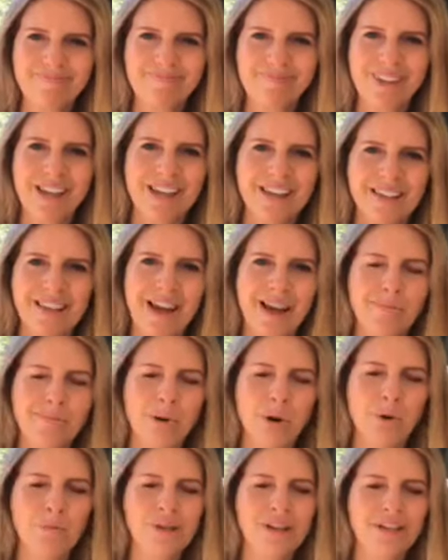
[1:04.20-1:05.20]
In that
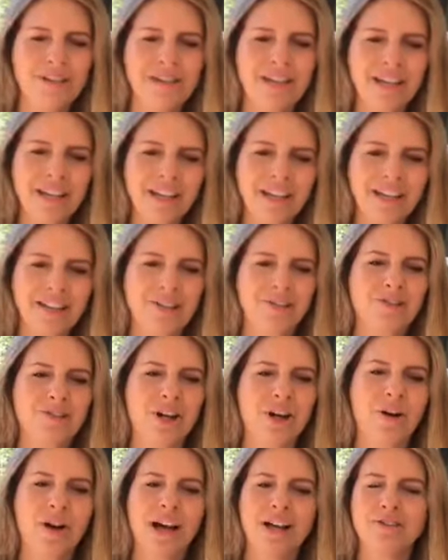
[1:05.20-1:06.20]
moment, the
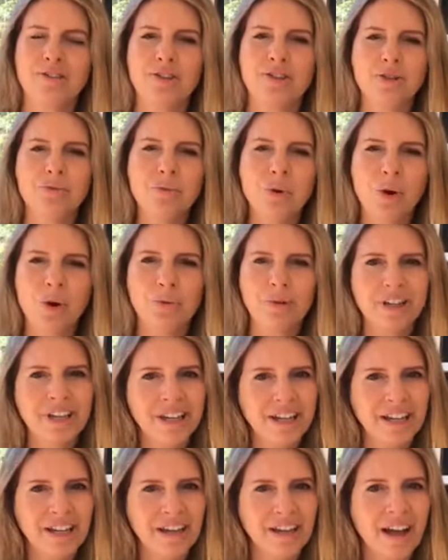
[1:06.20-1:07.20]
sorrow has to do more with
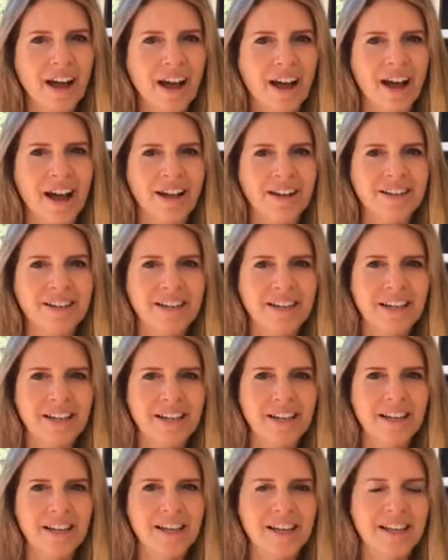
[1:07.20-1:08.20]
getting caught
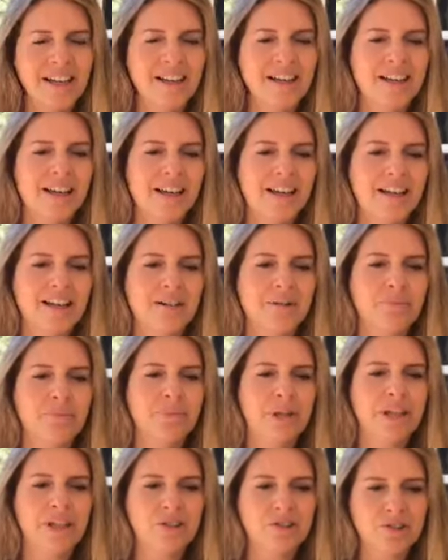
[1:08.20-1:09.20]
than
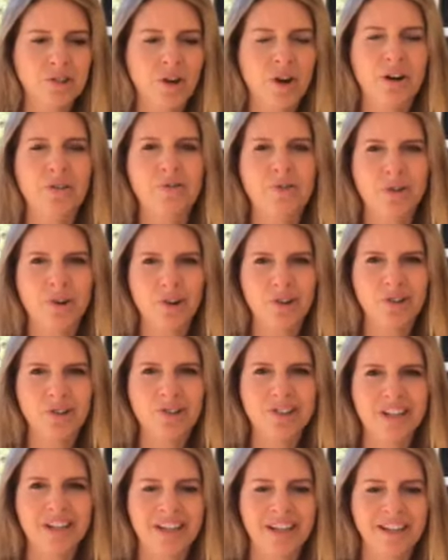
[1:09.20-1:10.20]
being sorry for our
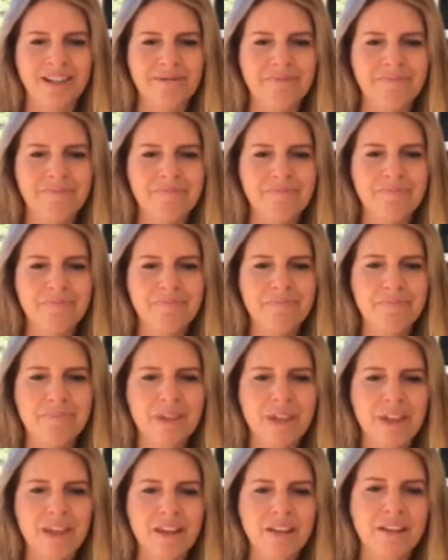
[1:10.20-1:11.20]
sin.
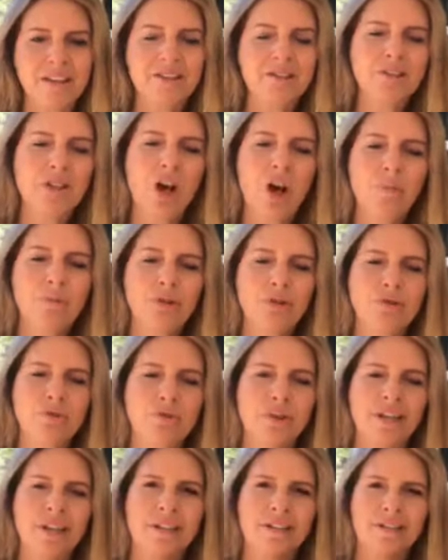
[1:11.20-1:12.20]
This psalm was
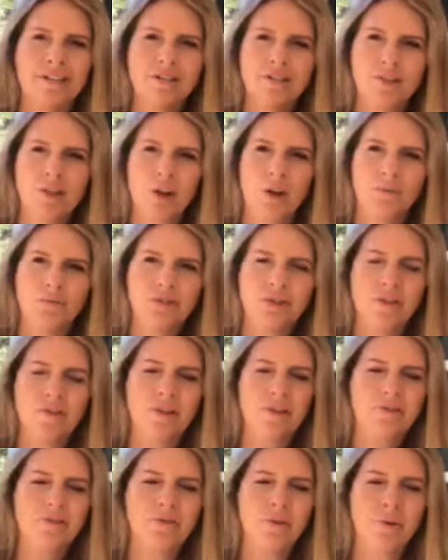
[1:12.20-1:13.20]
written, Psalm
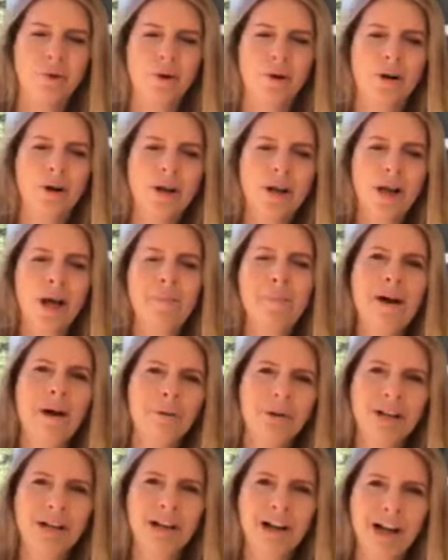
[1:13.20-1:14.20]
74, about
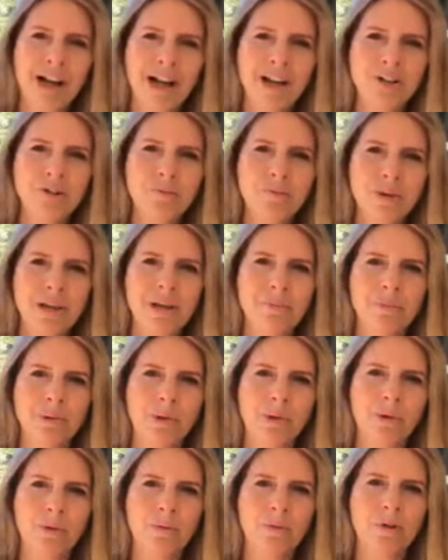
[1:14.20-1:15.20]
when God's
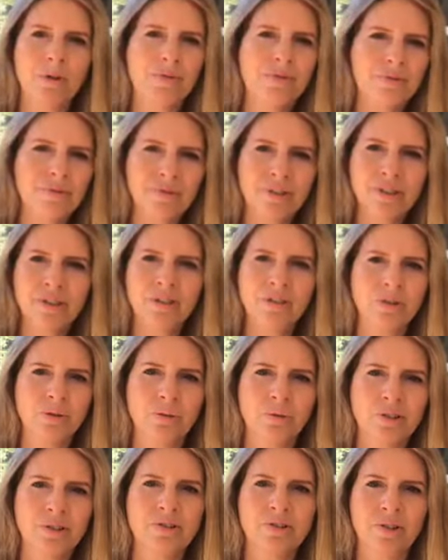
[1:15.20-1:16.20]
people were filled
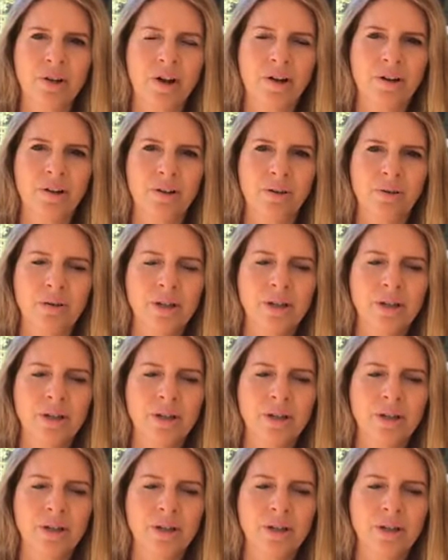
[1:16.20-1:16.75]
with sorrow